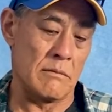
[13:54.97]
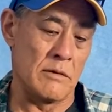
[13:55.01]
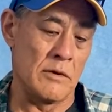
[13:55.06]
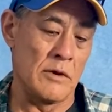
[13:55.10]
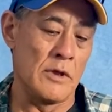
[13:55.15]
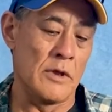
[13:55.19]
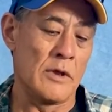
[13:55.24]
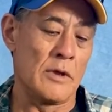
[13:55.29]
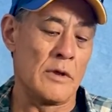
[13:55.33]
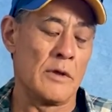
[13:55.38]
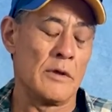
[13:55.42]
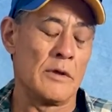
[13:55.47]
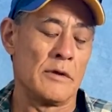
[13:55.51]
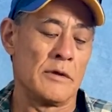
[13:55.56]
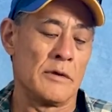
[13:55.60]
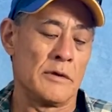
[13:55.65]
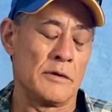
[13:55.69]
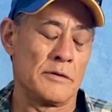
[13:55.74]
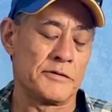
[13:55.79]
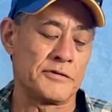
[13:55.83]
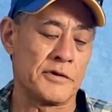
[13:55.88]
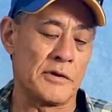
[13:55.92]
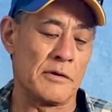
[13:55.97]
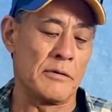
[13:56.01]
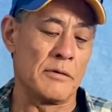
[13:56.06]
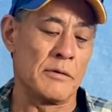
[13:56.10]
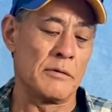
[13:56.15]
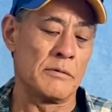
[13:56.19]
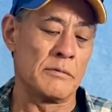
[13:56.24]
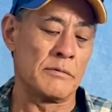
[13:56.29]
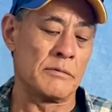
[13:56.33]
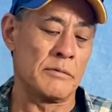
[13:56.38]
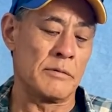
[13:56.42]
next?
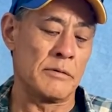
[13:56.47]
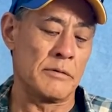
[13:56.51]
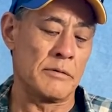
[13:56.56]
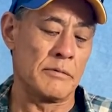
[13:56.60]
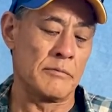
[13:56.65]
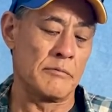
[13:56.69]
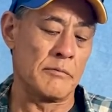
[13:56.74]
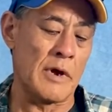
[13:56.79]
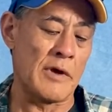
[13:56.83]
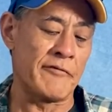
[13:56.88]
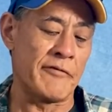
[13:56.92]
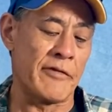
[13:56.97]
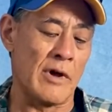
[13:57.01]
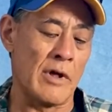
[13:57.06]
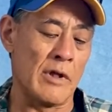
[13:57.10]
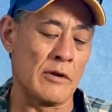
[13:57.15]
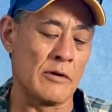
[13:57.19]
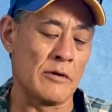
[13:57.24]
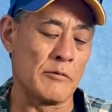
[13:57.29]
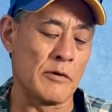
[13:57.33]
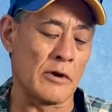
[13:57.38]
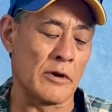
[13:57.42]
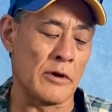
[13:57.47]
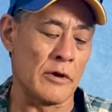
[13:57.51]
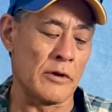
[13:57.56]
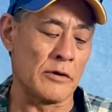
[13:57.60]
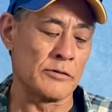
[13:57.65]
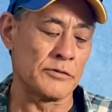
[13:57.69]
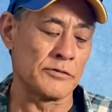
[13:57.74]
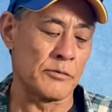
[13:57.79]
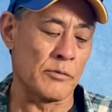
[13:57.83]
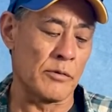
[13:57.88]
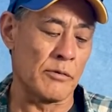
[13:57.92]
So, my father
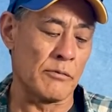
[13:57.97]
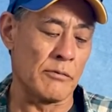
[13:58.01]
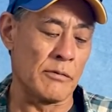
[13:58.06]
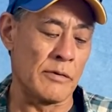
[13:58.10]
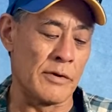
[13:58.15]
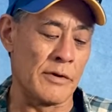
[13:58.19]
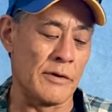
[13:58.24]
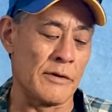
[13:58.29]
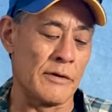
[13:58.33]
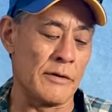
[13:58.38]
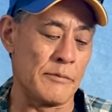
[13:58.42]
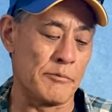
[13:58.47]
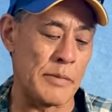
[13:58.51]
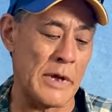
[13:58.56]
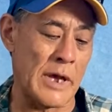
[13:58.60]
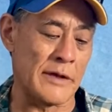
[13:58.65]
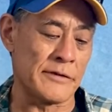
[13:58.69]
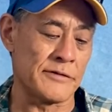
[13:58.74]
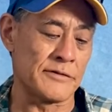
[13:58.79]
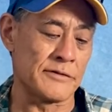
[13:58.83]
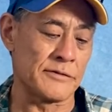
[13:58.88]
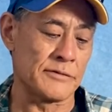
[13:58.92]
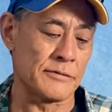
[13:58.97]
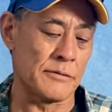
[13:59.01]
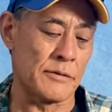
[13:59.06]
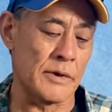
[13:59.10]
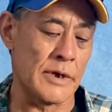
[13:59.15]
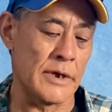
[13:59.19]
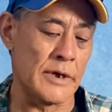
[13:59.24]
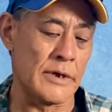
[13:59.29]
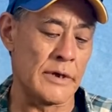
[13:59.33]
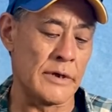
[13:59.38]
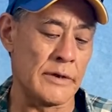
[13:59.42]
passes
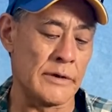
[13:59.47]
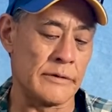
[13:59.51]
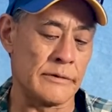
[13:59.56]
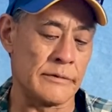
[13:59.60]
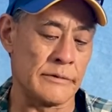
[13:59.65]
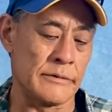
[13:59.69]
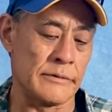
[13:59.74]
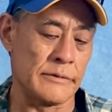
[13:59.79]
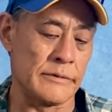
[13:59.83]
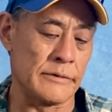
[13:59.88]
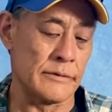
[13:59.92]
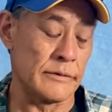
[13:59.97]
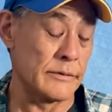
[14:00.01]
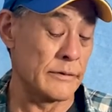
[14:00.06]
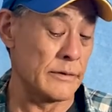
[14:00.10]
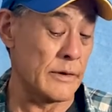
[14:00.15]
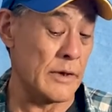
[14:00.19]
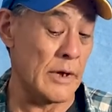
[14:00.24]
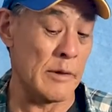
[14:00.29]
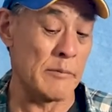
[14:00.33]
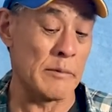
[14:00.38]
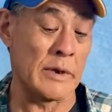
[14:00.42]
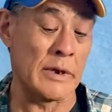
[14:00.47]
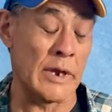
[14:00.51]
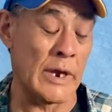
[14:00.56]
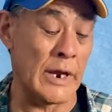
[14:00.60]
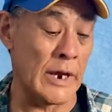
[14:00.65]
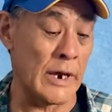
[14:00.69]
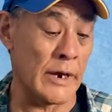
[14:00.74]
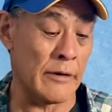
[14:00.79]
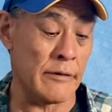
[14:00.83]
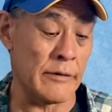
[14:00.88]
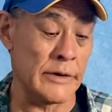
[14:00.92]
away, and I'm an
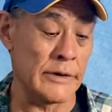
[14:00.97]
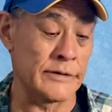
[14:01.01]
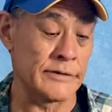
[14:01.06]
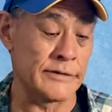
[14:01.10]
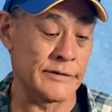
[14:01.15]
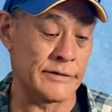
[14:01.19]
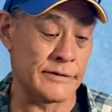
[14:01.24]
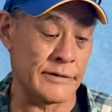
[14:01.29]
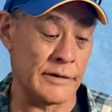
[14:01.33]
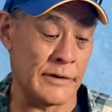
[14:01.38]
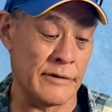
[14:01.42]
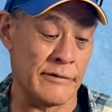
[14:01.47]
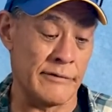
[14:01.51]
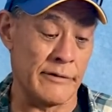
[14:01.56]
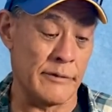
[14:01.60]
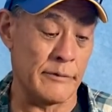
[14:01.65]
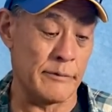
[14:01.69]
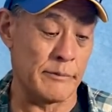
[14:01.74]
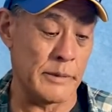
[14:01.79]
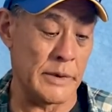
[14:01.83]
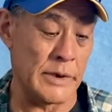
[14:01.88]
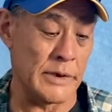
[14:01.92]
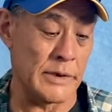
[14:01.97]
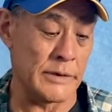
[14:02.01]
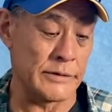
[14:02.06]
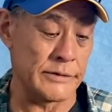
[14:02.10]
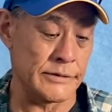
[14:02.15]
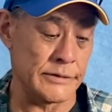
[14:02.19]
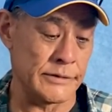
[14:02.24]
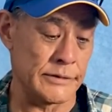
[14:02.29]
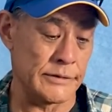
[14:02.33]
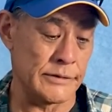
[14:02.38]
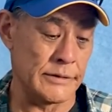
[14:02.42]
angry son of a bitch.